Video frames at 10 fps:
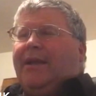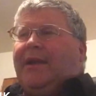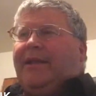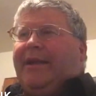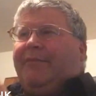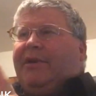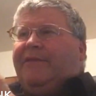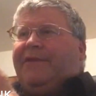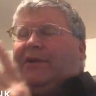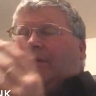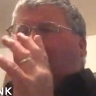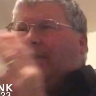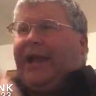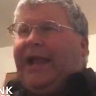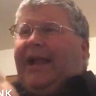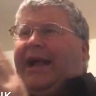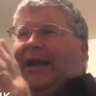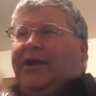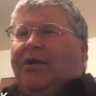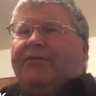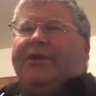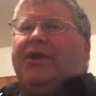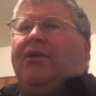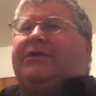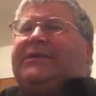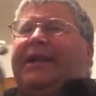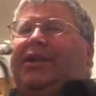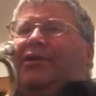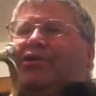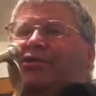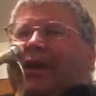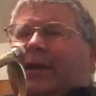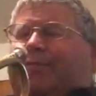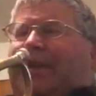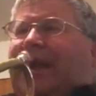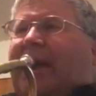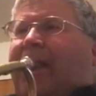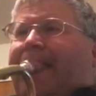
and then when you feel, okay, I know the notes, then you can try to play.